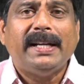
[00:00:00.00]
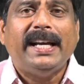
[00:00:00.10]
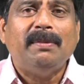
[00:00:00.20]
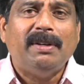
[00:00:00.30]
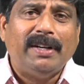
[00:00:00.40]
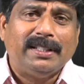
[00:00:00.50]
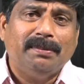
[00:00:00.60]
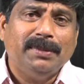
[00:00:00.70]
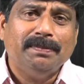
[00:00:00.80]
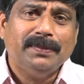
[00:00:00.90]
came and
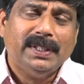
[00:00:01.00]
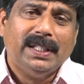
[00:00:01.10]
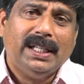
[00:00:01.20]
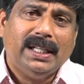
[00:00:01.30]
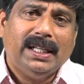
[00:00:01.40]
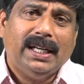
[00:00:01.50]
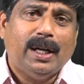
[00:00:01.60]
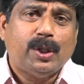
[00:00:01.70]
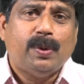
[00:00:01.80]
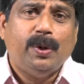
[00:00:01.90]
welcomed him and
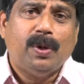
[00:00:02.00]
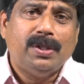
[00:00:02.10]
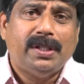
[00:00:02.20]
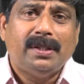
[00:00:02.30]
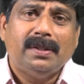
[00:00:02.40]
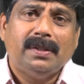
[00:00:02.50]
asked what he wanted.